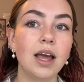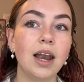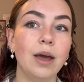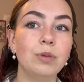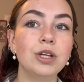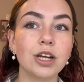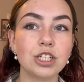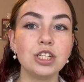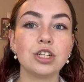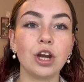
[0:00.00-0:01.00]
let me
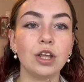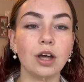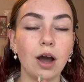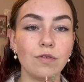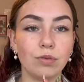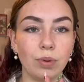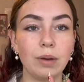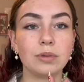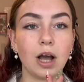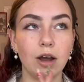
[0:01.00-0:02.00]
actually show you the other whip that I